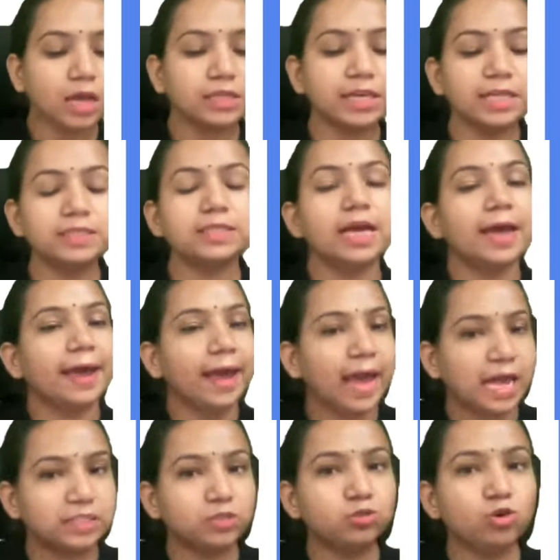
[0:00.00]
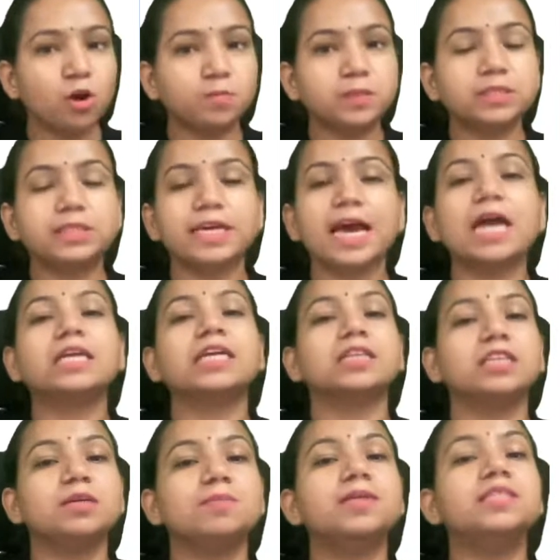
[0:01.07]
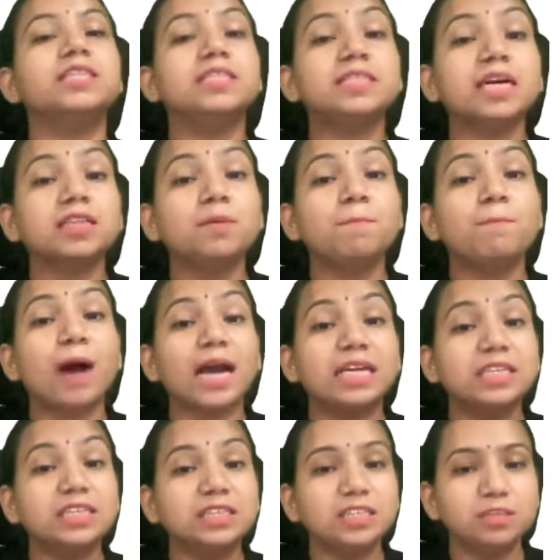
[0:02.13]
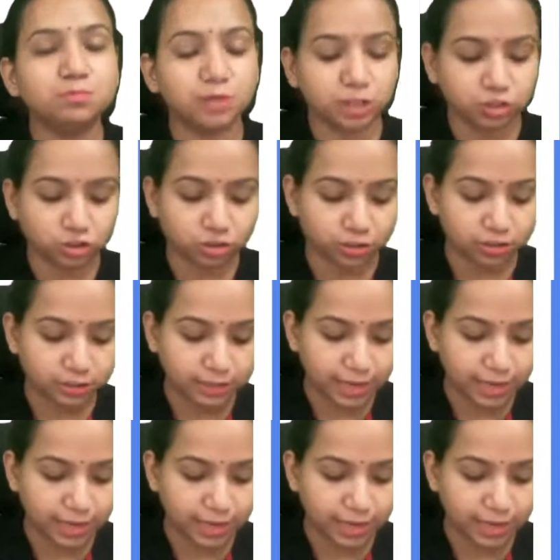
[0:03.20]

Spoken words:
yes, azeotrops, they are nothing but these are the binary mixtures.